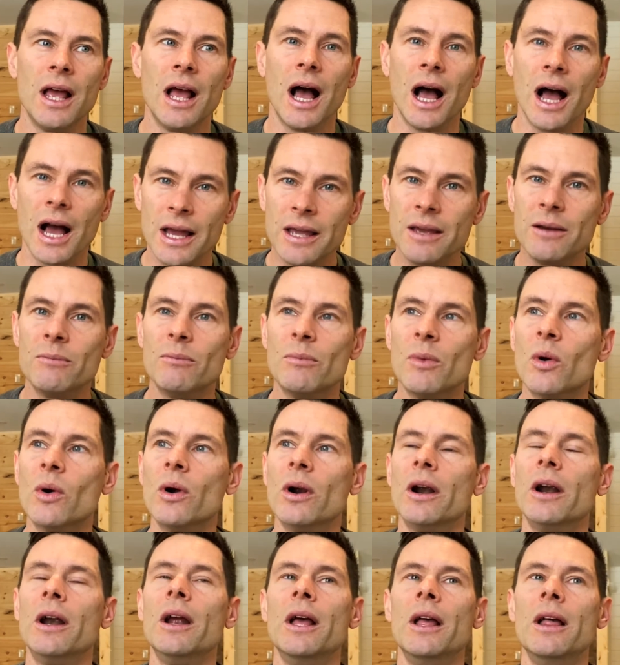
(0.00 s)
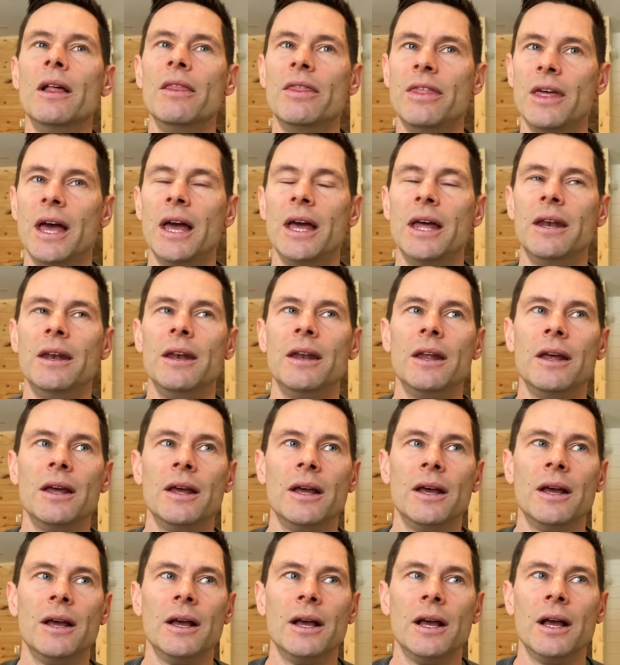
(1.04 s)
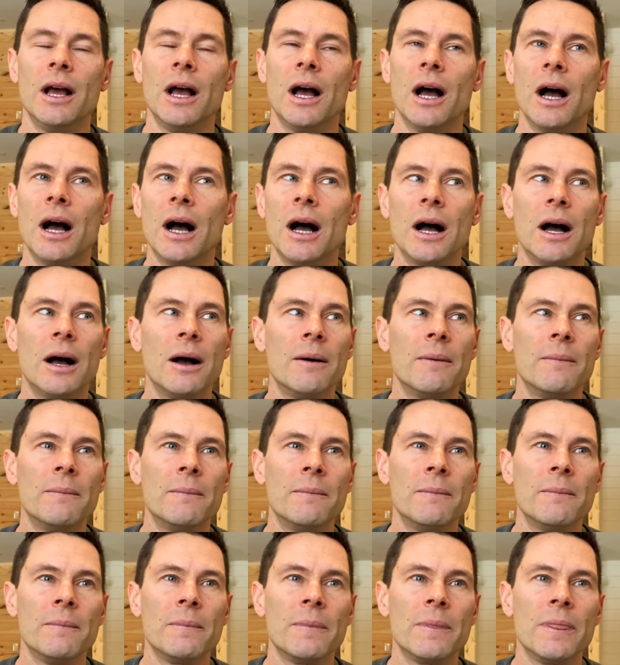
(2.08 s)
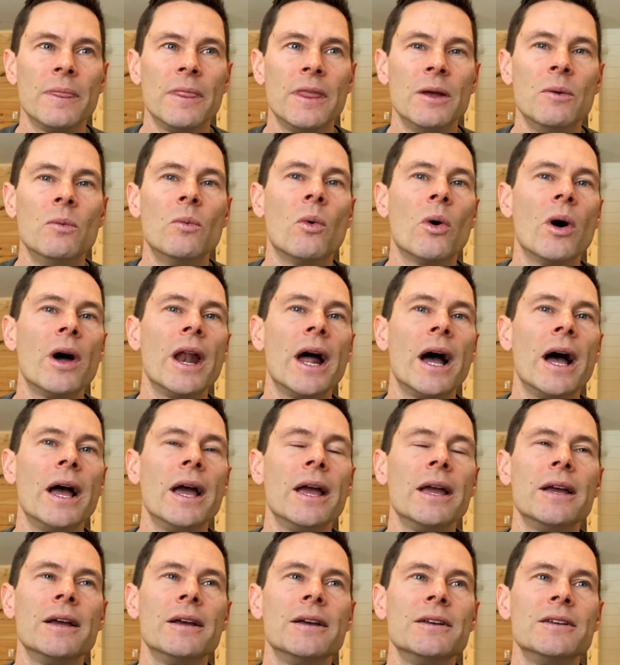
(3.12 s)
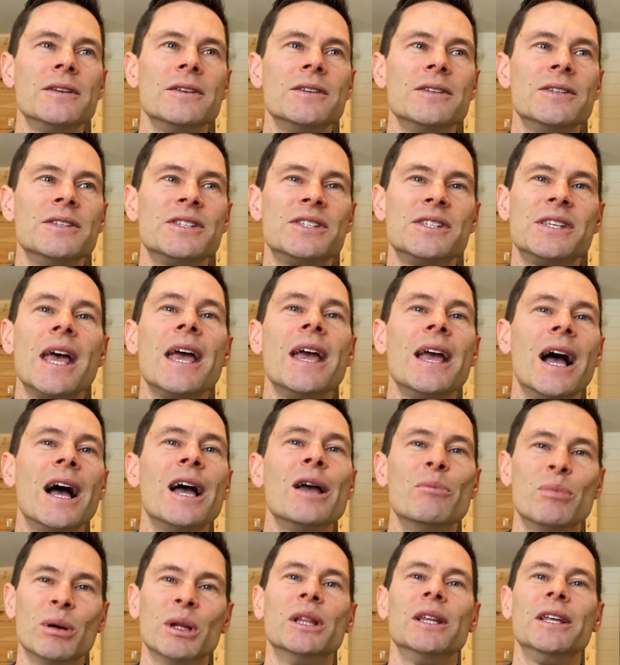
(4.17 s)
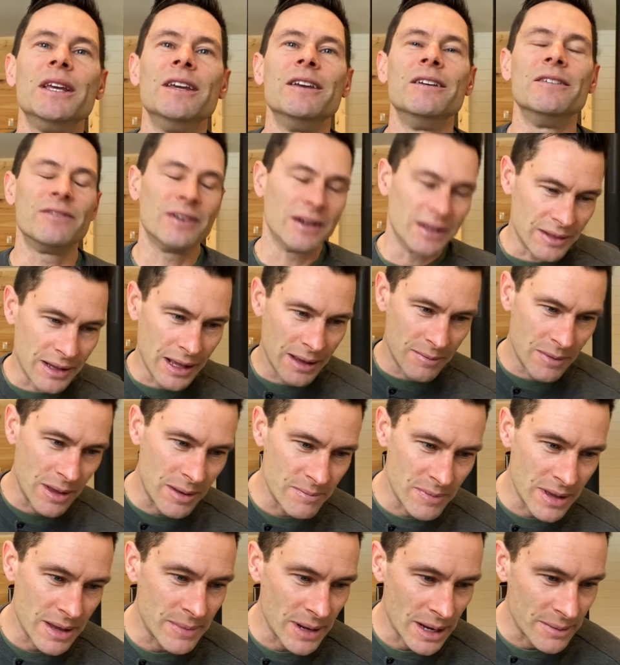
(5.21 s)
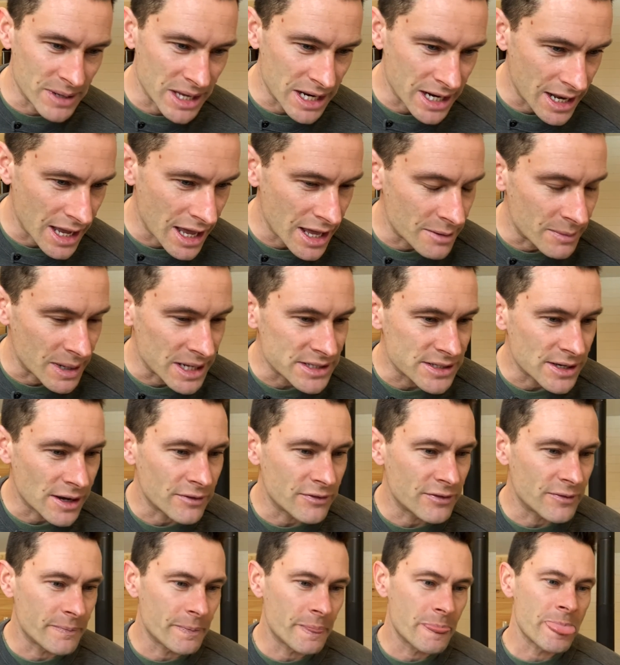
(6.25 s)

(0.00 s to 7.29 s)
I am more than what I say I believe. And maybe I'm getting ahead of myself.